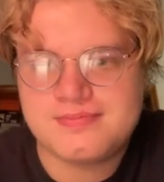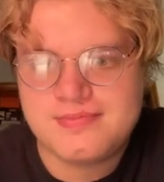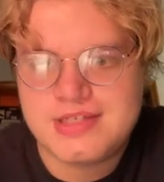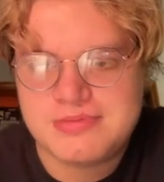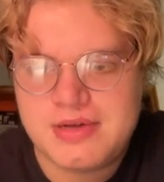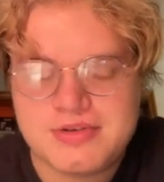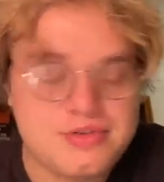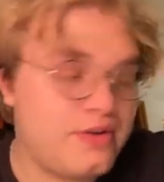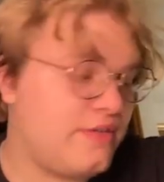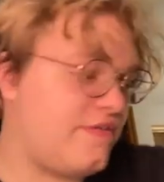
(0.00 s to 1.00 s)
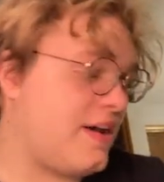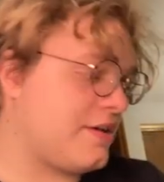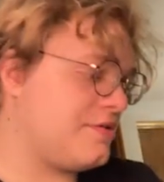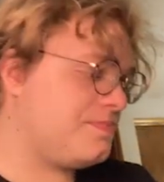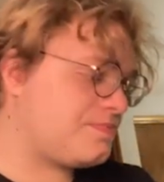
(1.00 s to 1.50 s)
smell to it. In
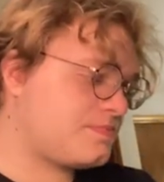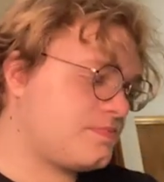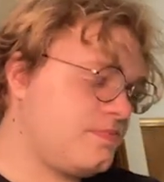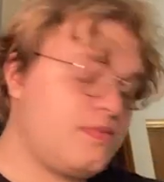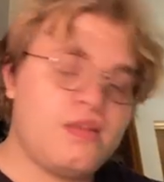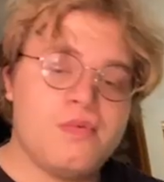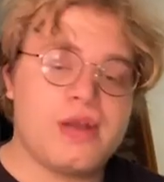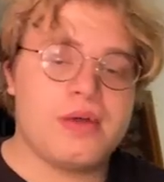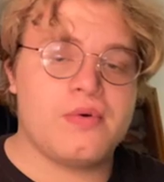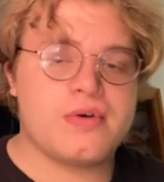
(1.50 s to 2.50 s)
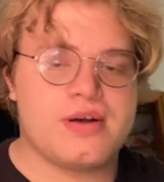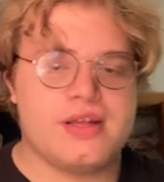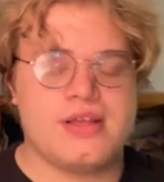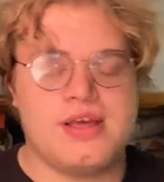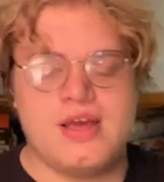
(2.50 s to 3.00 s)
fact, when I ordered
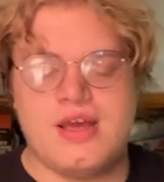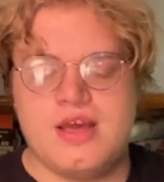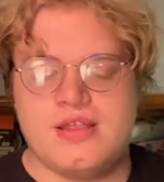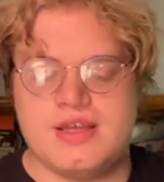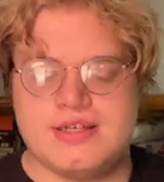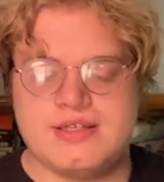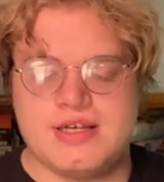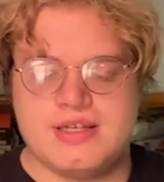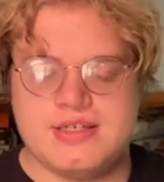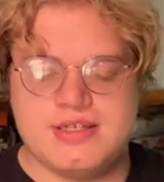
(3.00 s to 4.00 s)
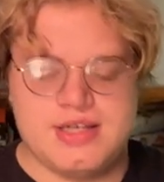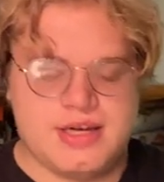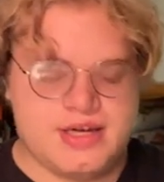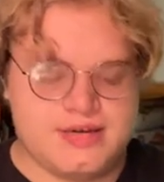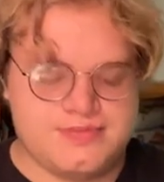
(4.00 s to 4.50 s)
it, they sent
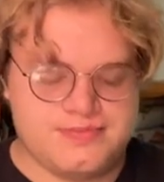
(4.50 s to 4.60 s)
a